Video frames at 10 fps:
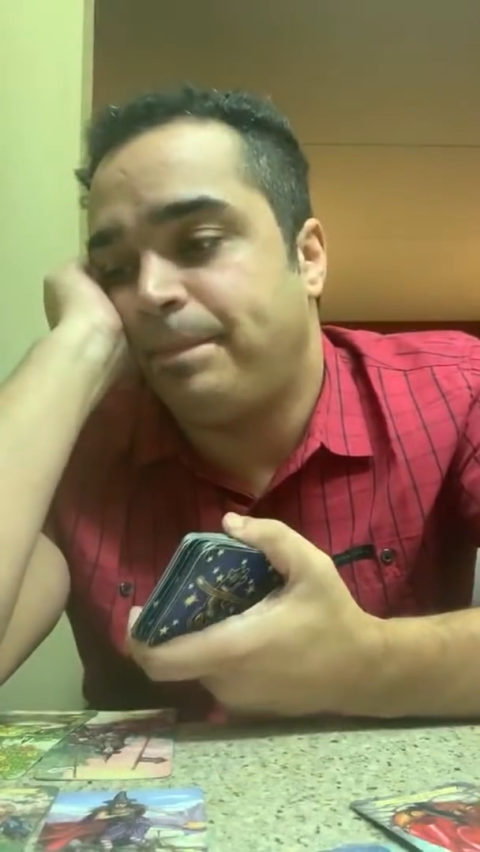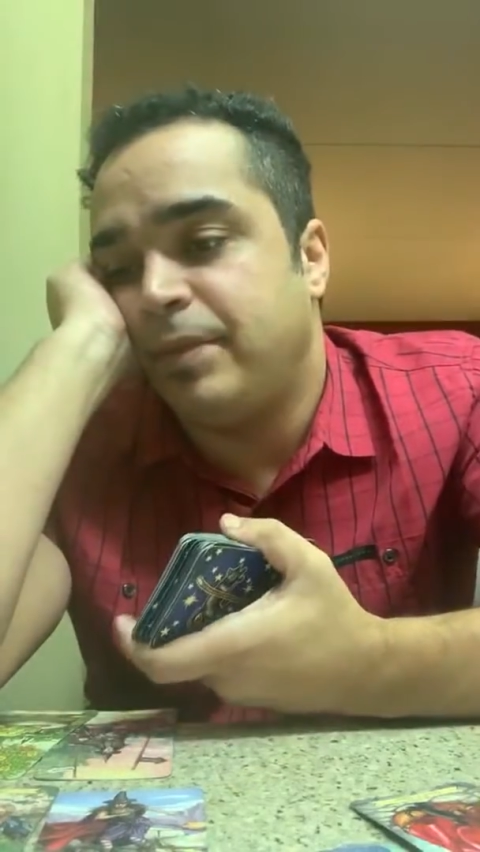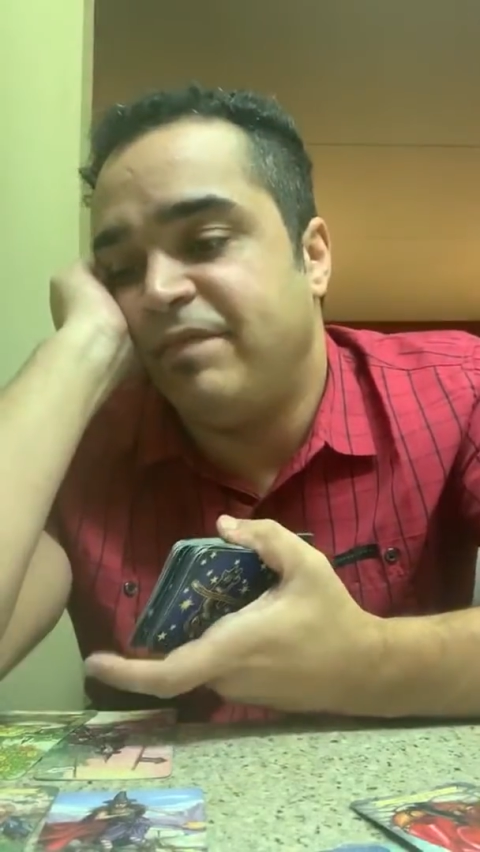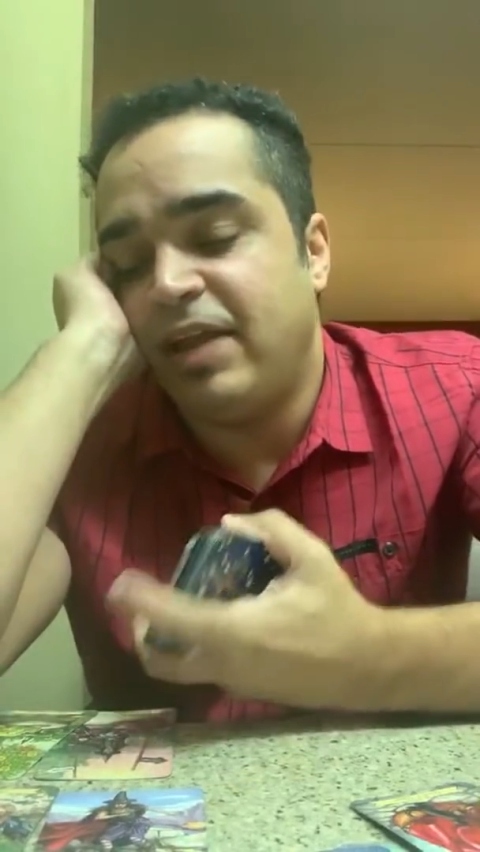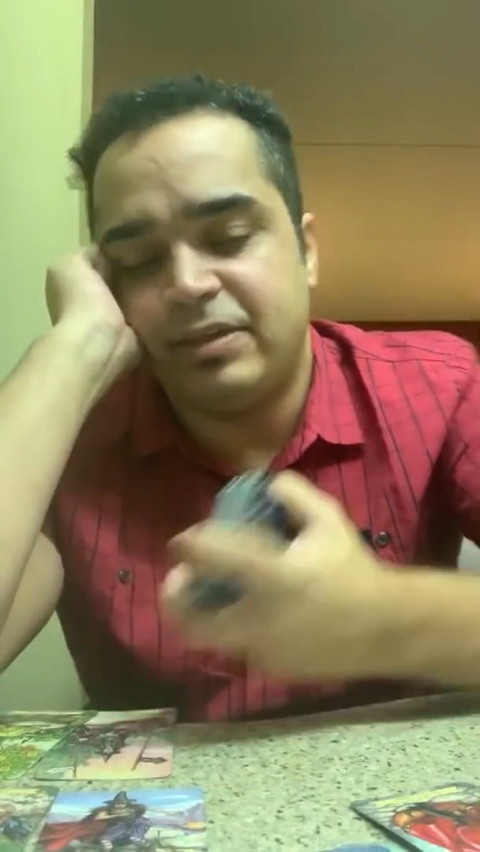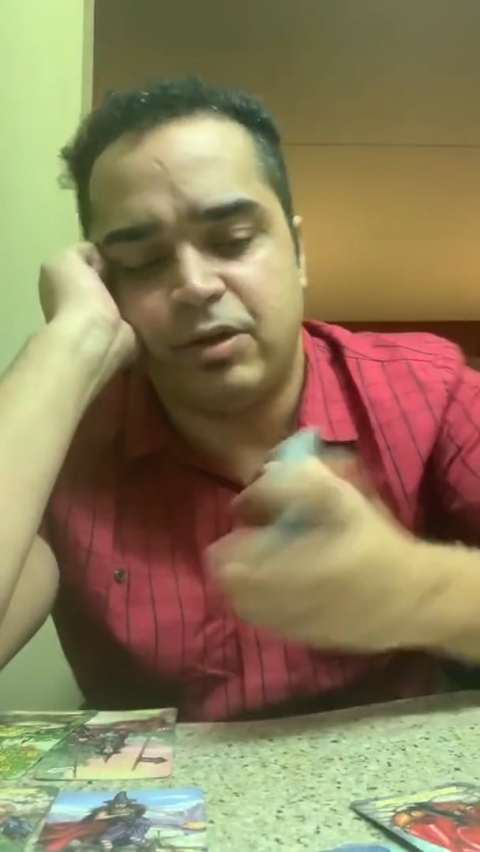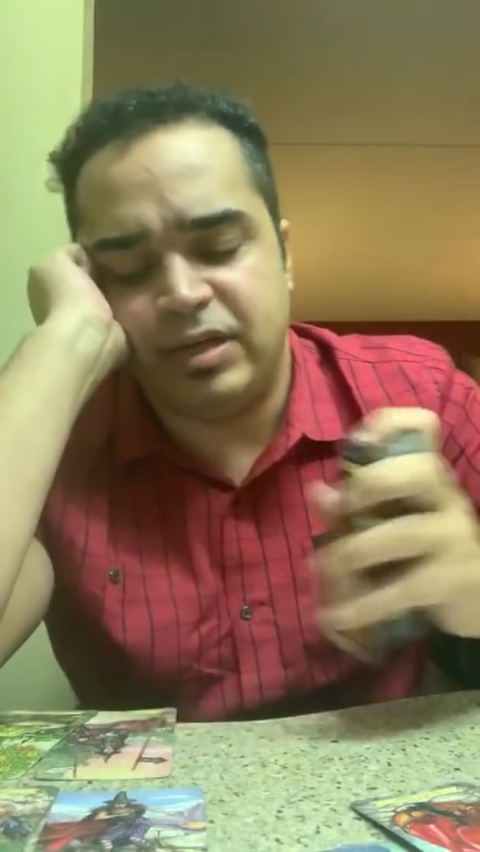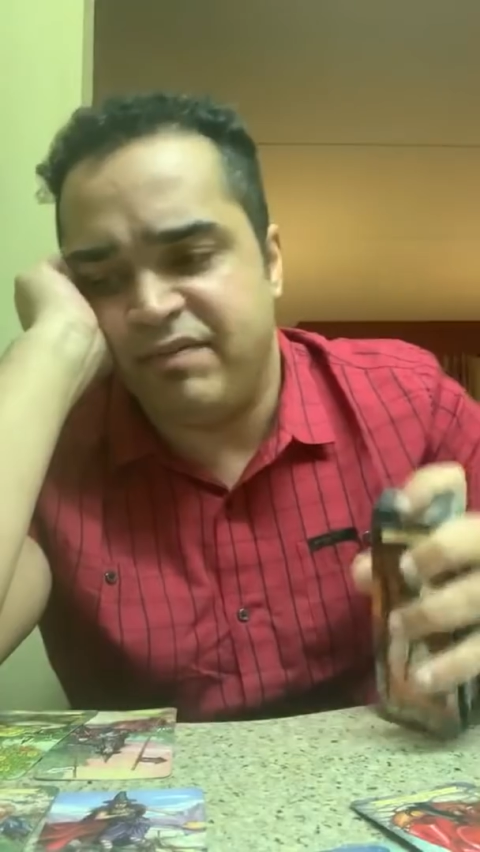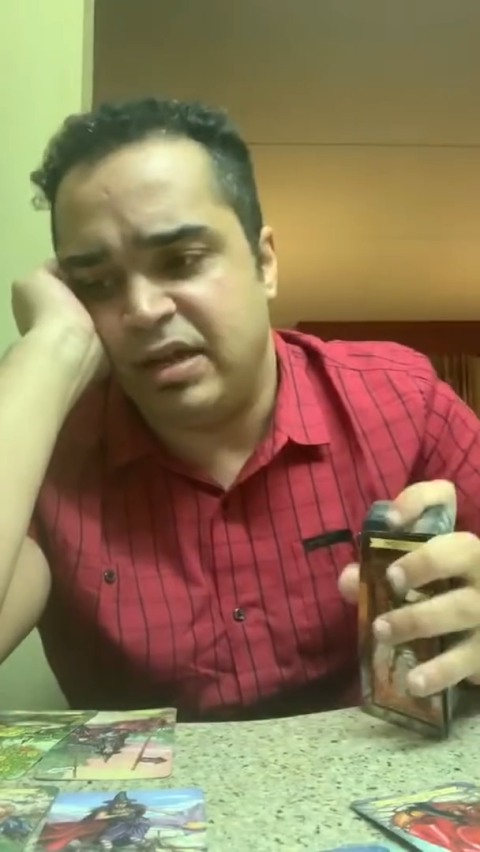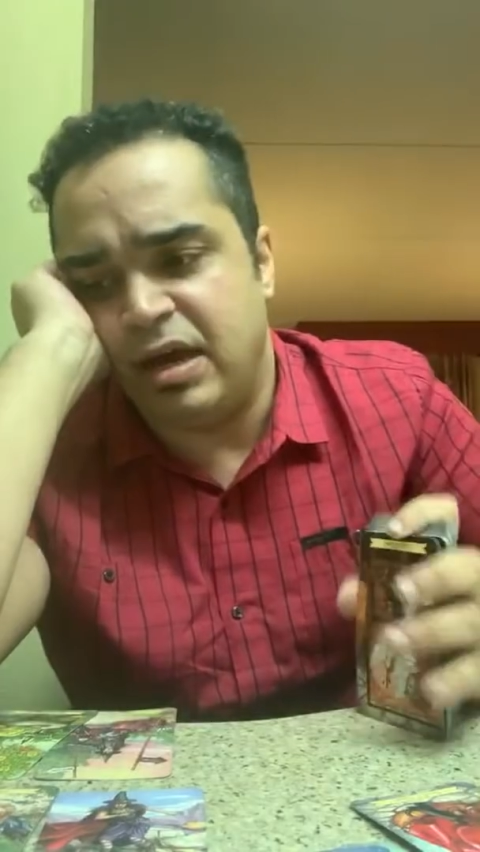You feel like they're
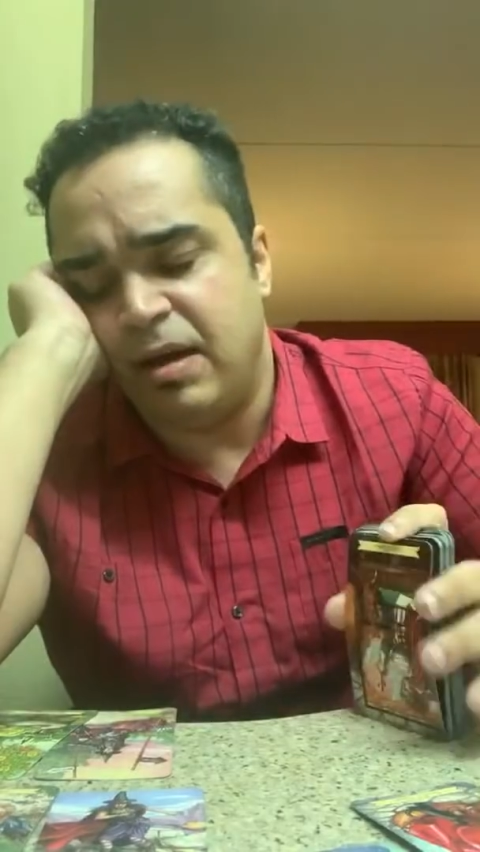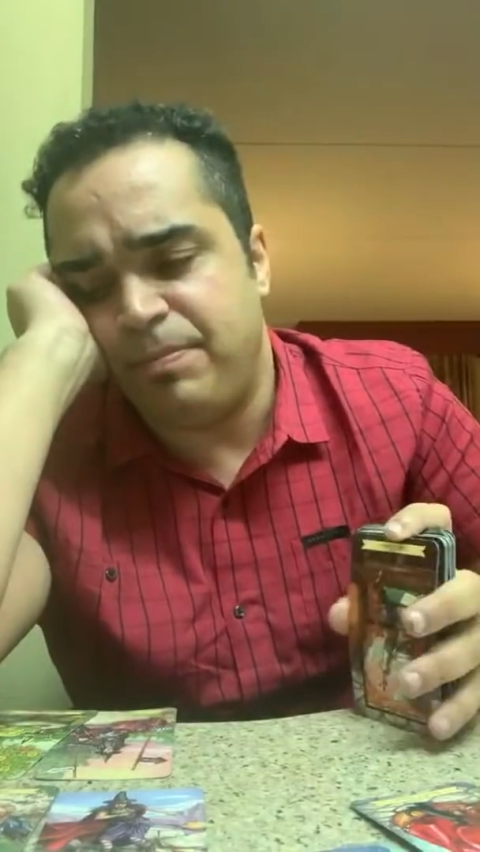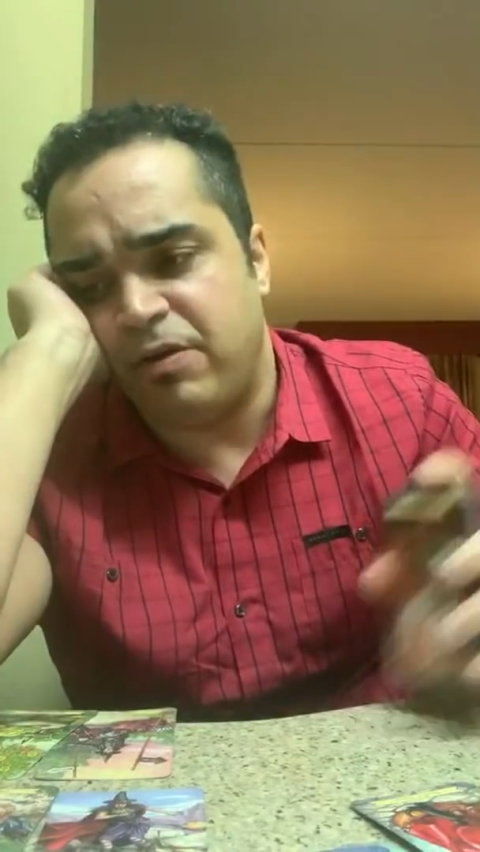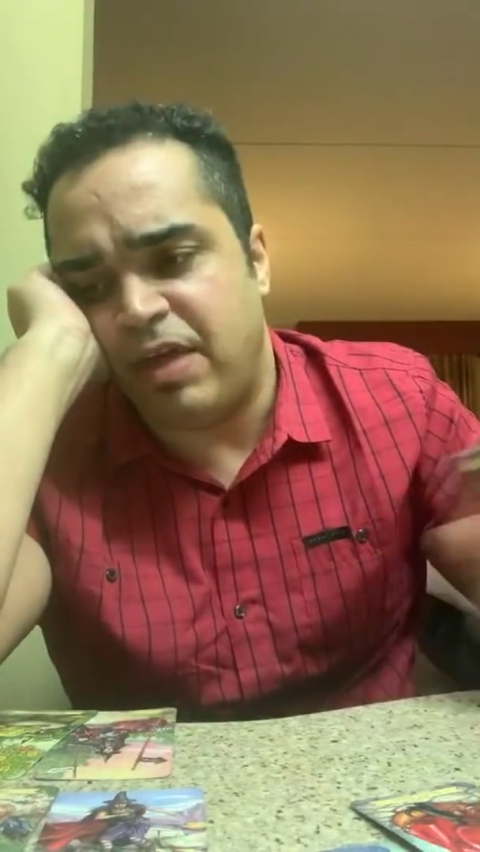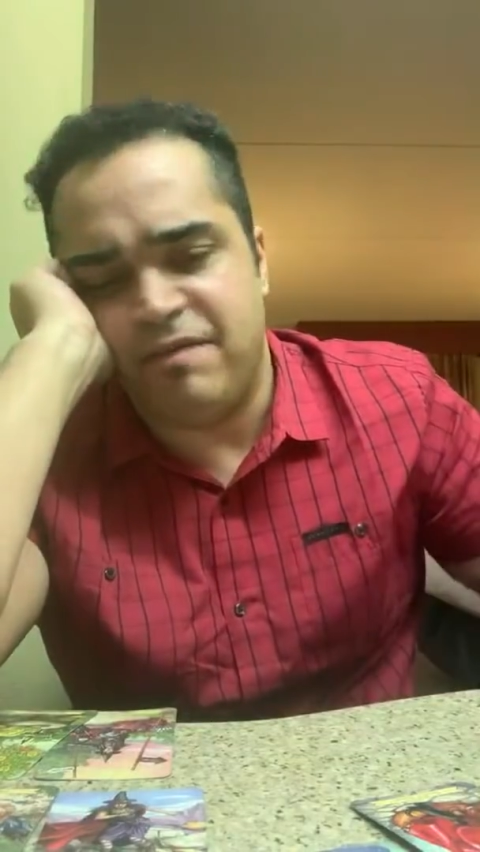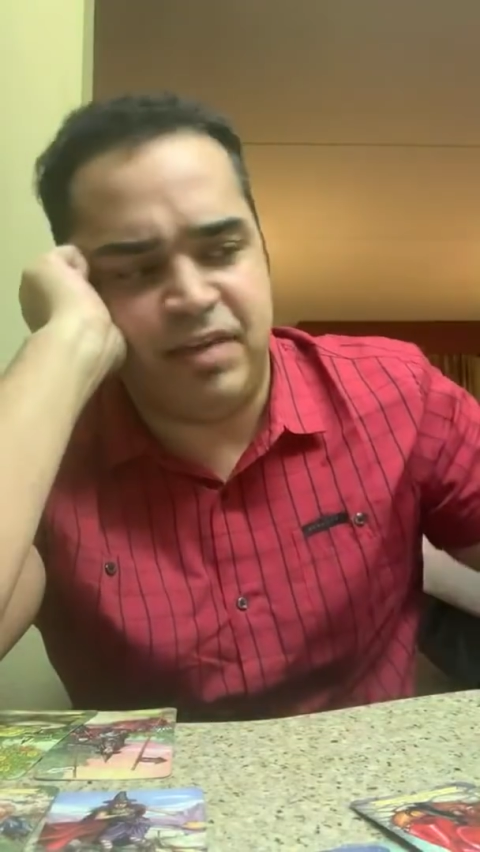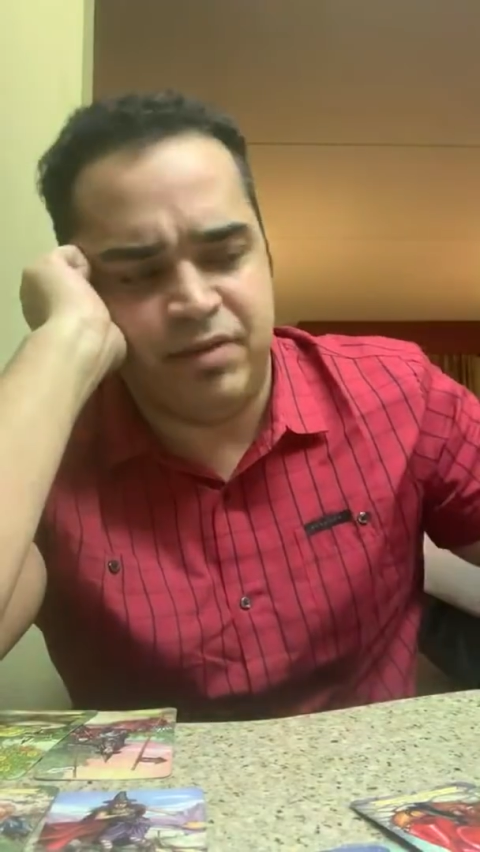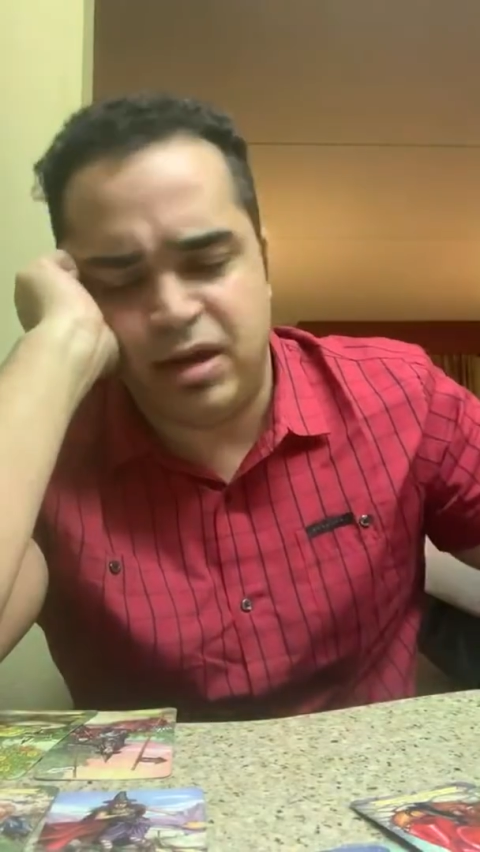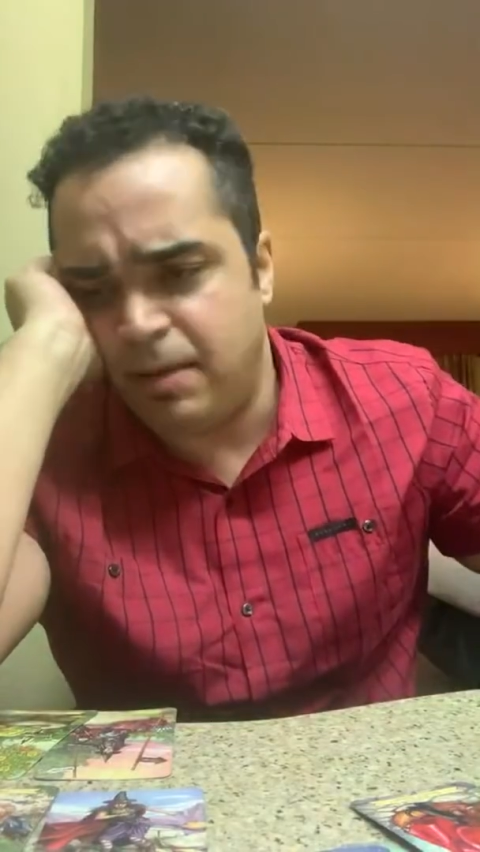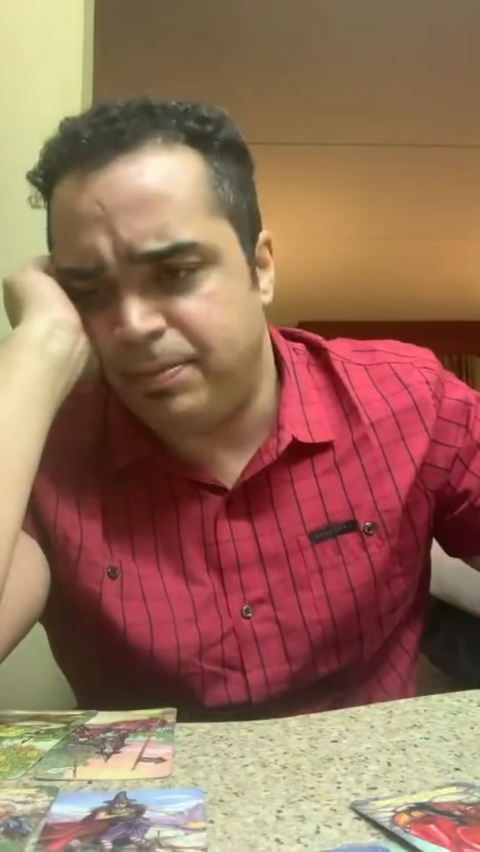giving up, or they've
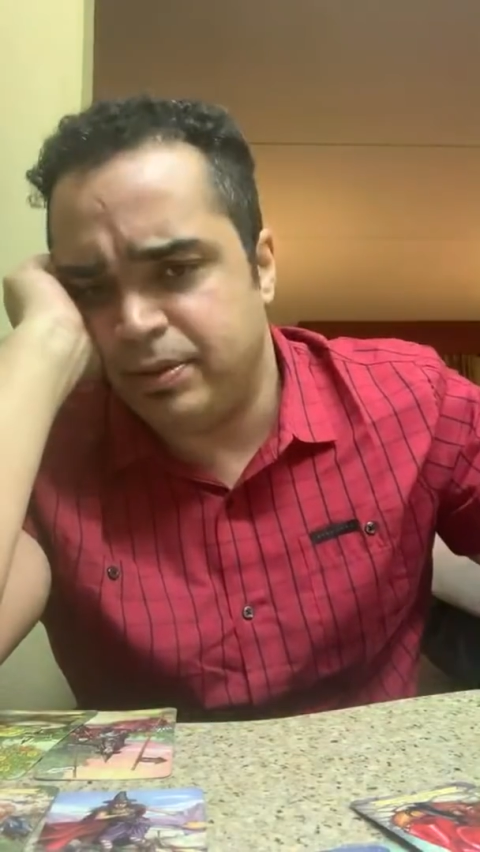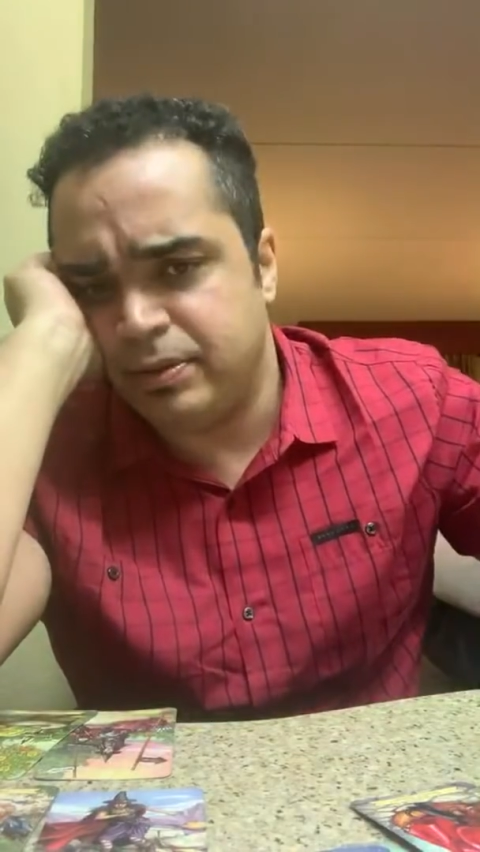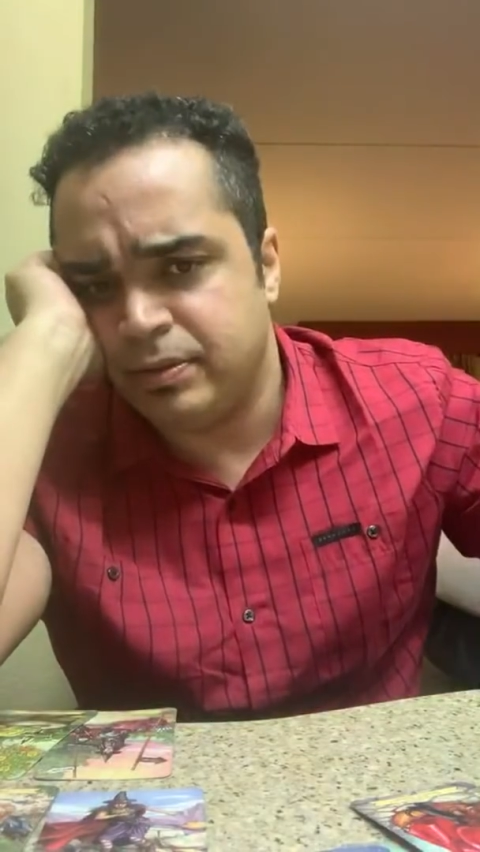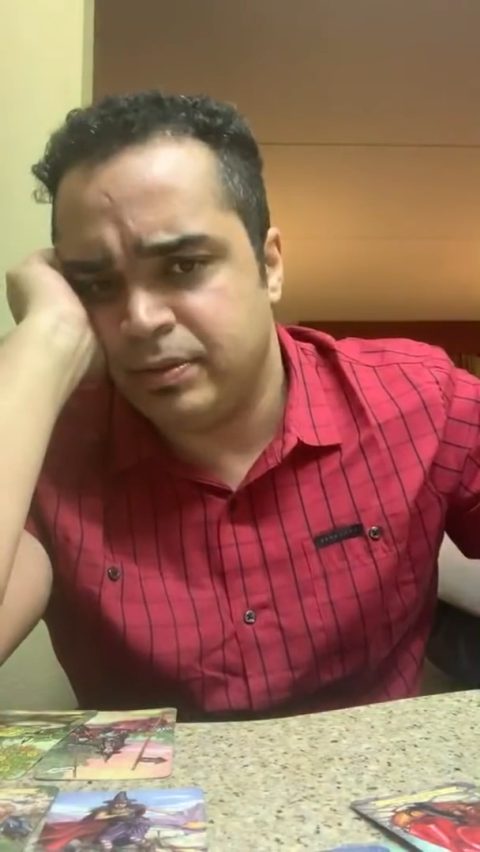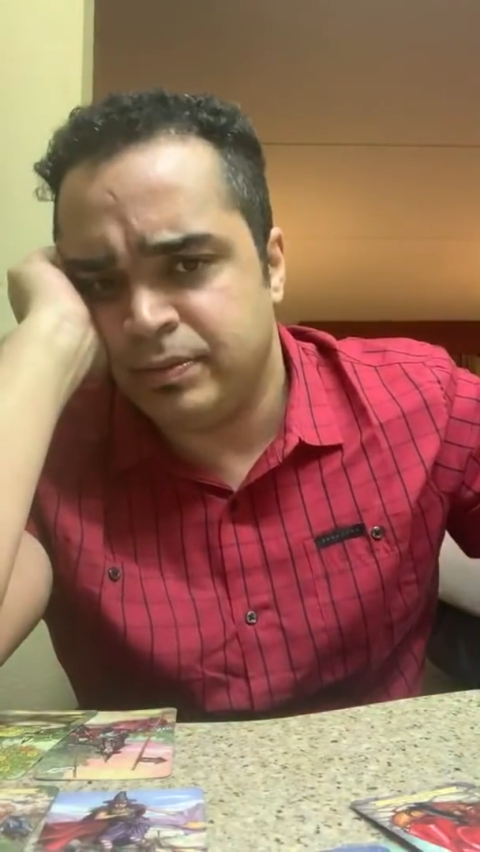given up.